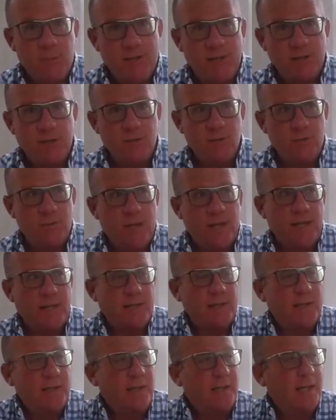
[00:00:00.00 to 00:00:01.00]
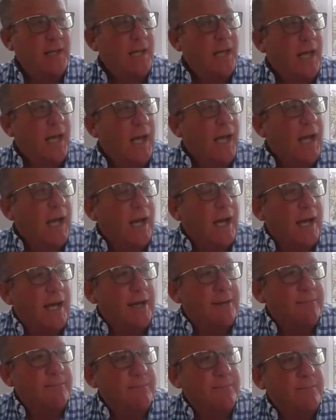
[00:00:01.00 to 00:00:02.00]
we can do that.
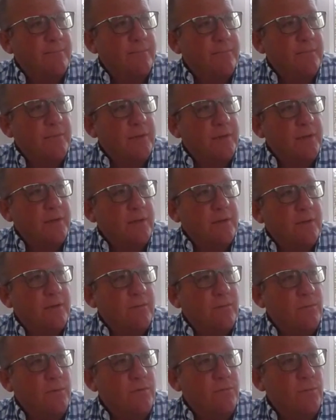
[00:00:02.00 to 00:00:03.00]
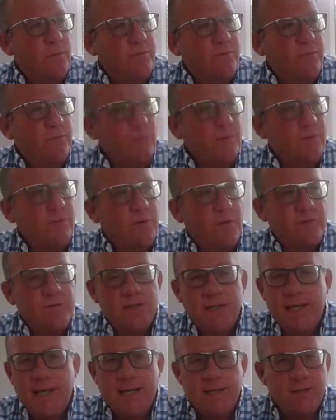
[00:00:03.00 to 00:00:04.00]
Um, we, we, we've
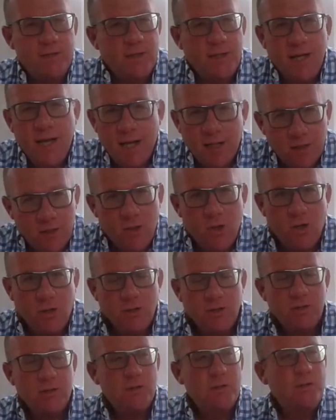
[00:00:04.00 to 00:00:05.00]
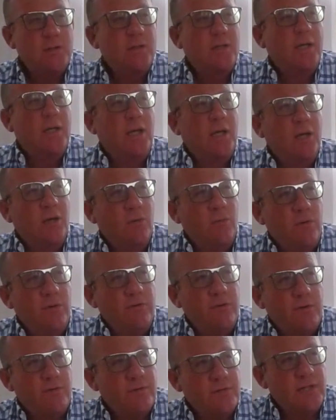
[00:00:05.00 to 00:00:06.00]
obviously had to cut costs.
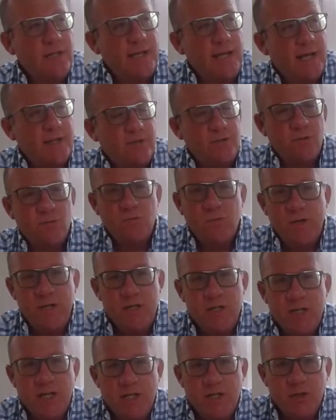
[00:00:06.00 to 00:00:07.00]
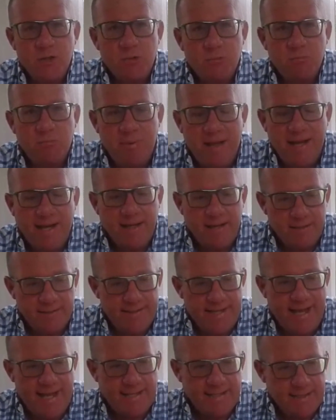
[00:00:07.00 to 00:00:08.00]
We've obviously had to reschedule bank
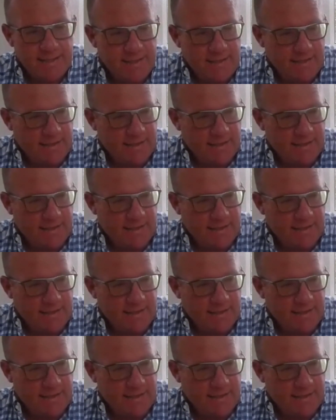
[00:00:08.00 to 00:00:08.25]
debt.